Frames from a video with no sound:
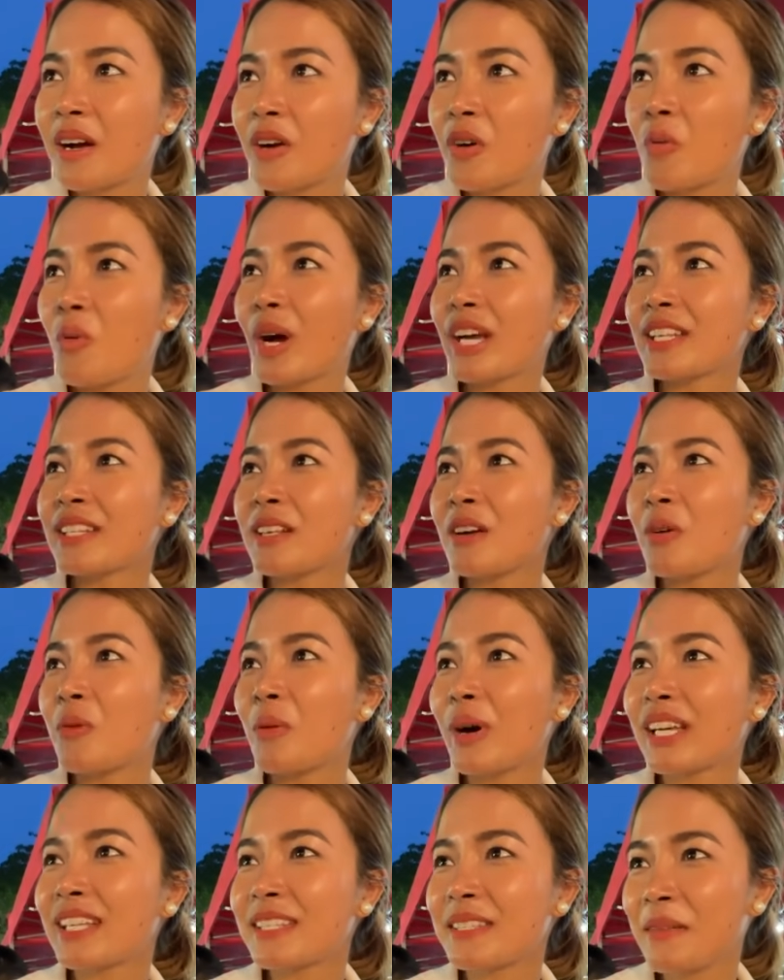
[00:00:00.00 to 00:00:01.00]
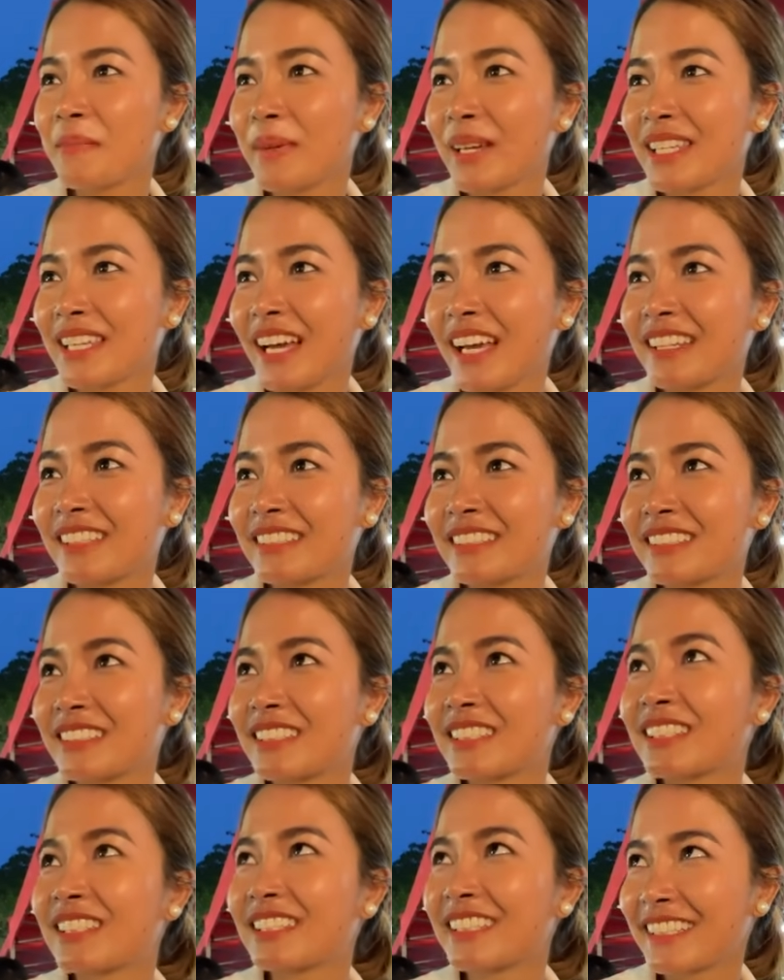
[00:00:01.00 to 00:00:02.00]
Why, why sa payan?
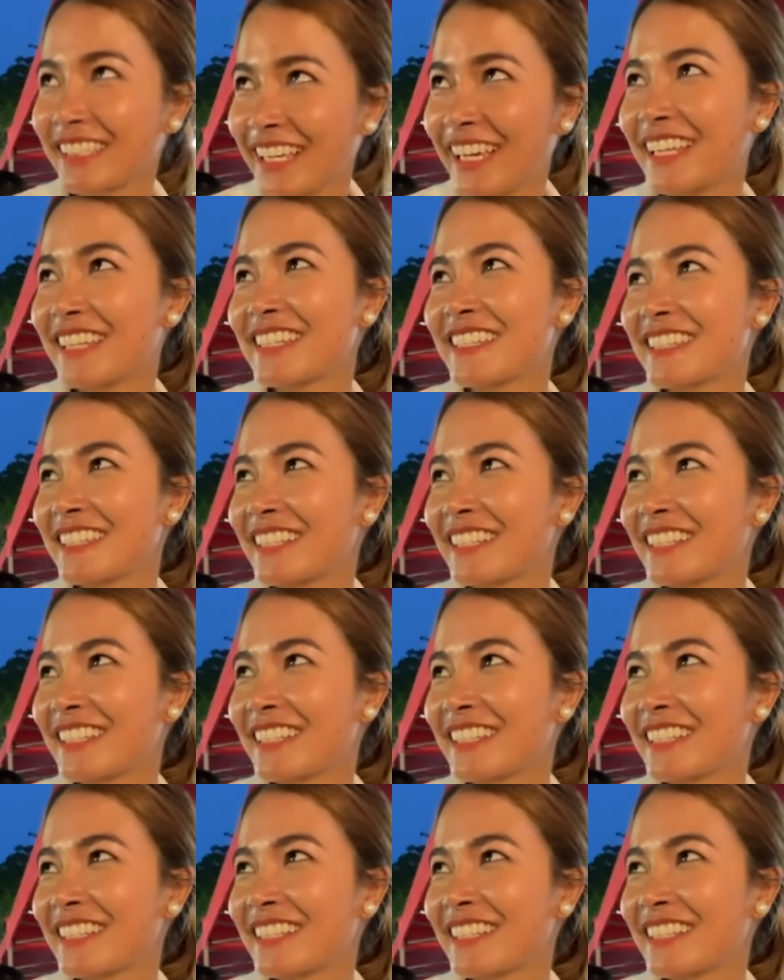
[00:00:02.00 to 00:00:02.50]
Yes.